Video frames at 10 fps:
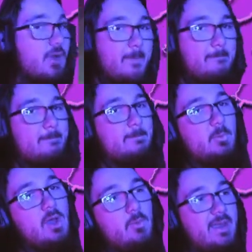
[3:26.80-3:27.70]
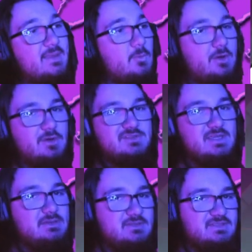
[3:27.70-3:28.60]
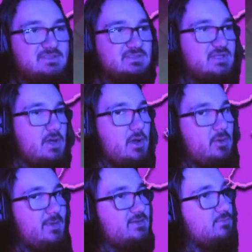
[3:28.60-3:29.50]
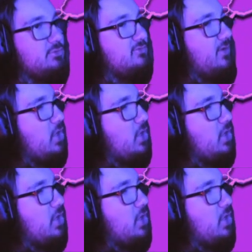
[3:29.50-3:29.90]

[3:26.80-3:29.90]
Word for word: Okay. Well, we got the Wonder Seed, so let's move